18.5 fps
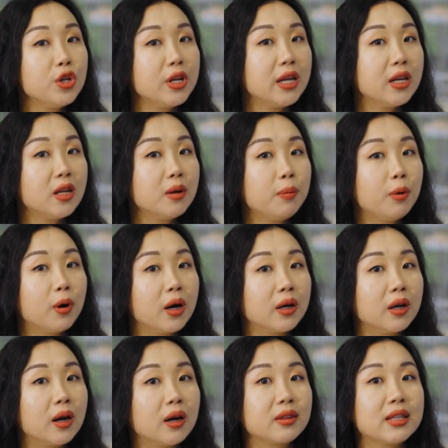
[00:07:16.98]
need a
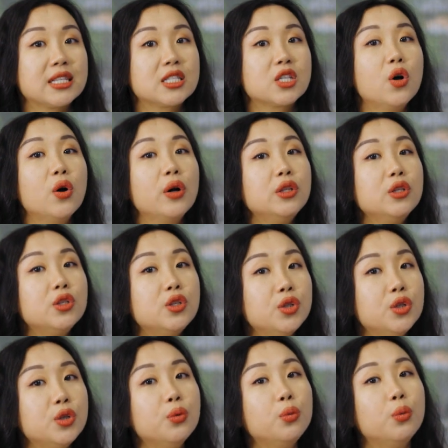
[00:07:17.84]
product that's going
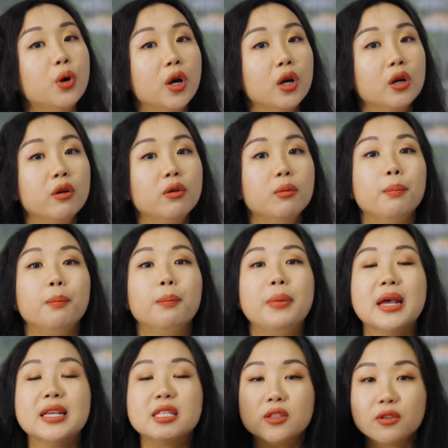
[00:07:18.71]
to work
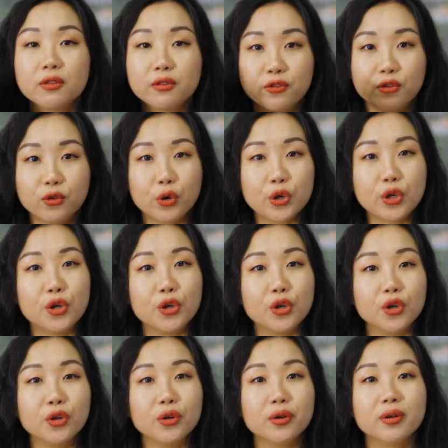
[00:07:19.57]
best for
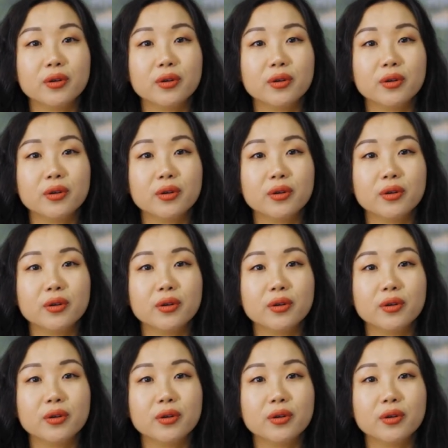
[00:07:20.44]
you.